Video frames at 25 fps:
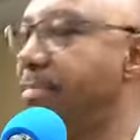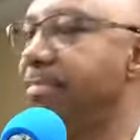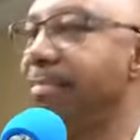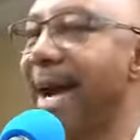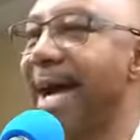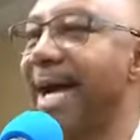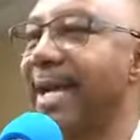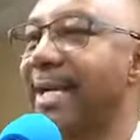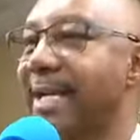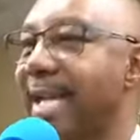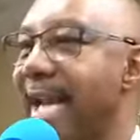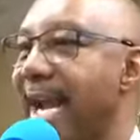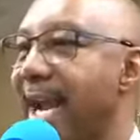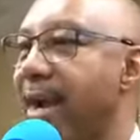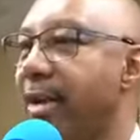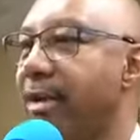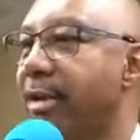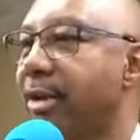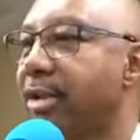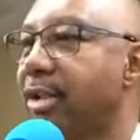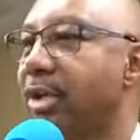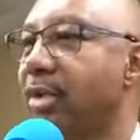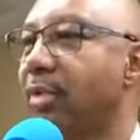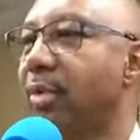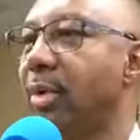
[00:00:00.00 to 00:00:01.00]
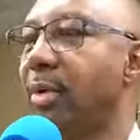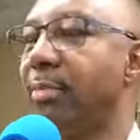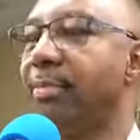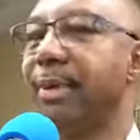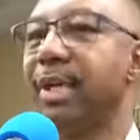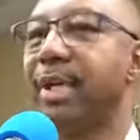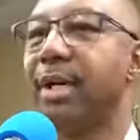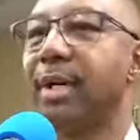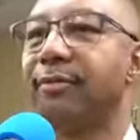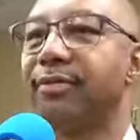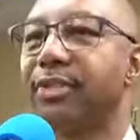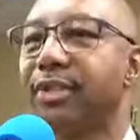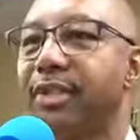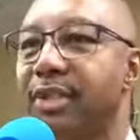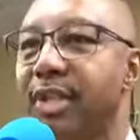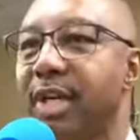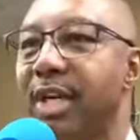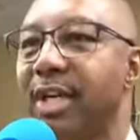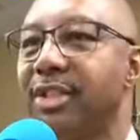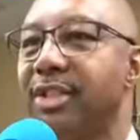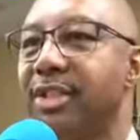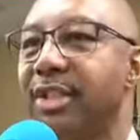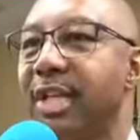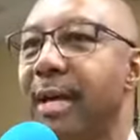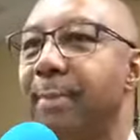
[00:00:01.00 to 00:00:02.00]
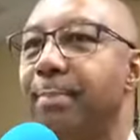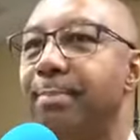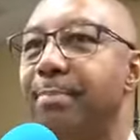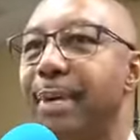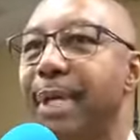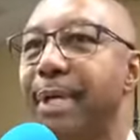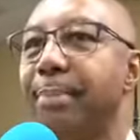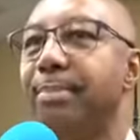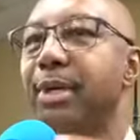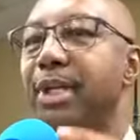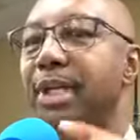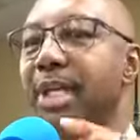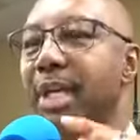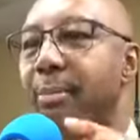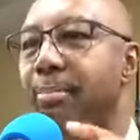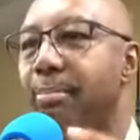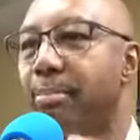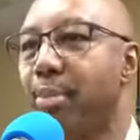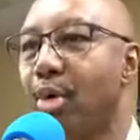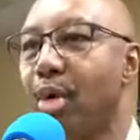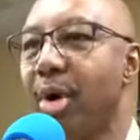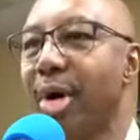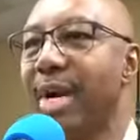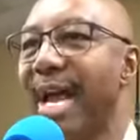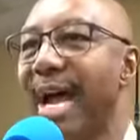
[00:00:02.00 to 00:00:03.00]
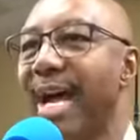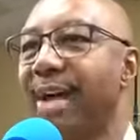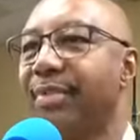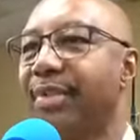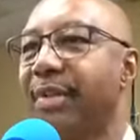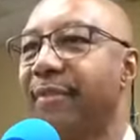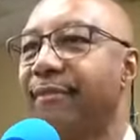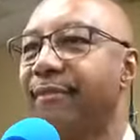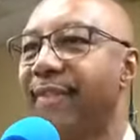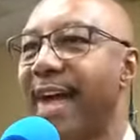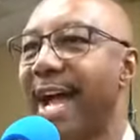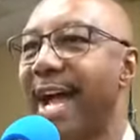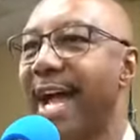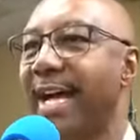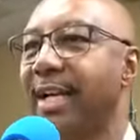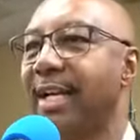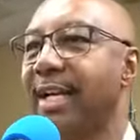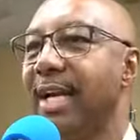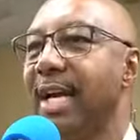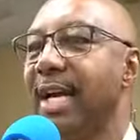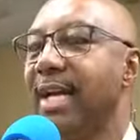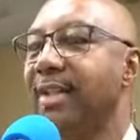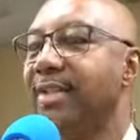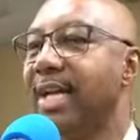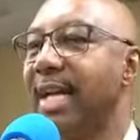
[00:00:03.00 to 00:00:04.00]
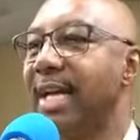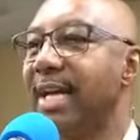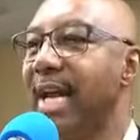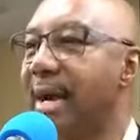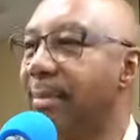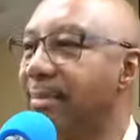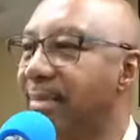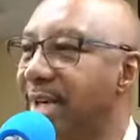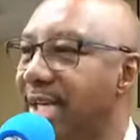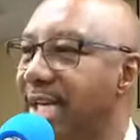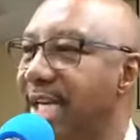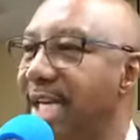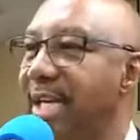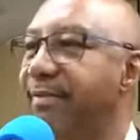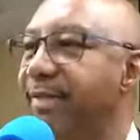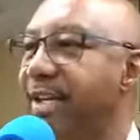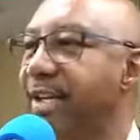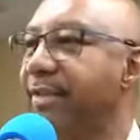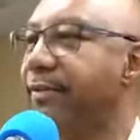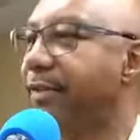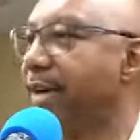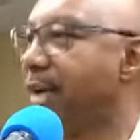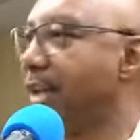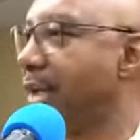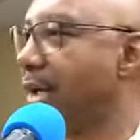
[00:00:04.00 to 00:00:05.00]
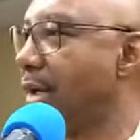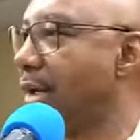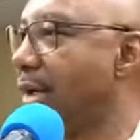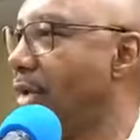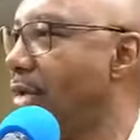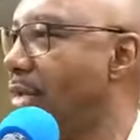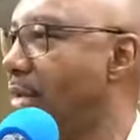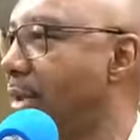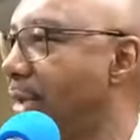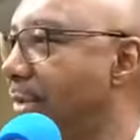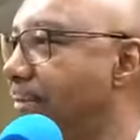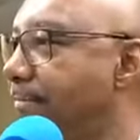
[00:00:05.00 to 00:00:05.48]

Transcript: my character will be of such that people can point out the fact that I'm living for the Lord.